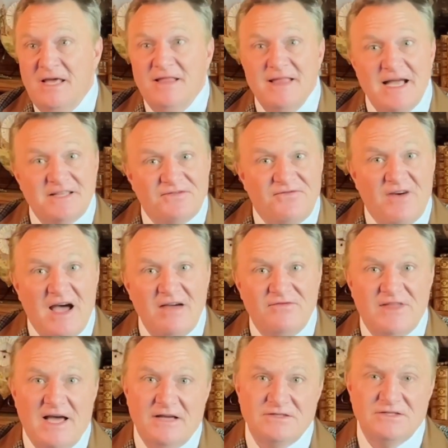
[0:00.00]
That's
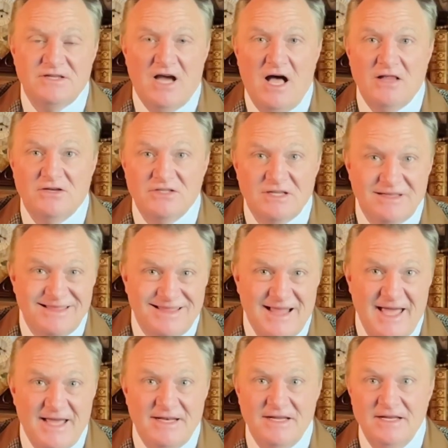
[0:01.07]
$5,000
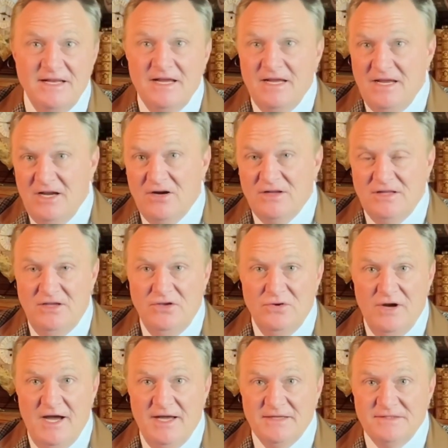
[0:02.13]
landed here in the
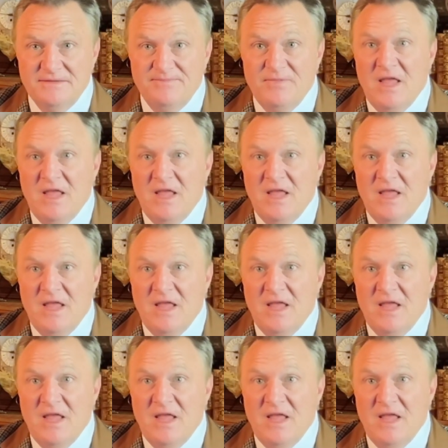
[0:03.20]
U.S.